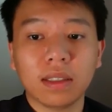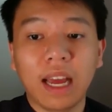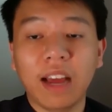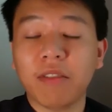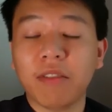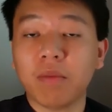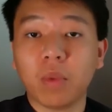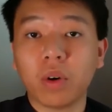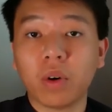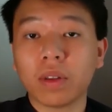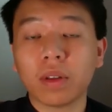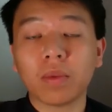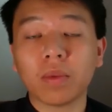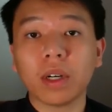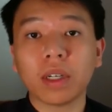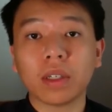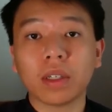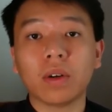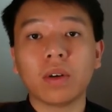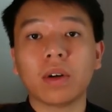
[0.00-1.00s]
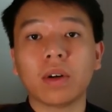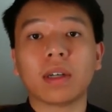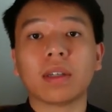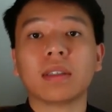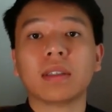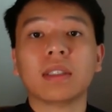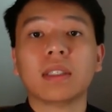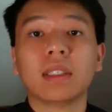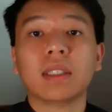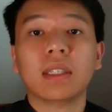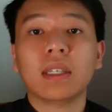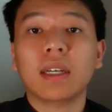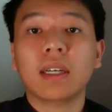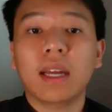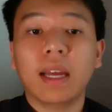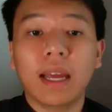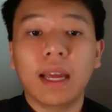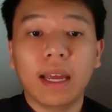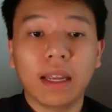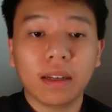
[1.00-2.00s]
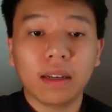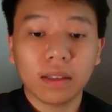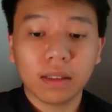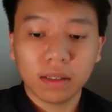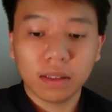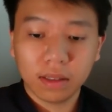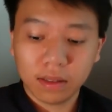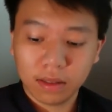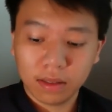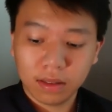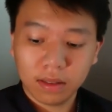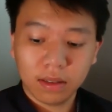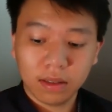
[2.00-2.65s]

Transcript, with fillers: have more than one core. And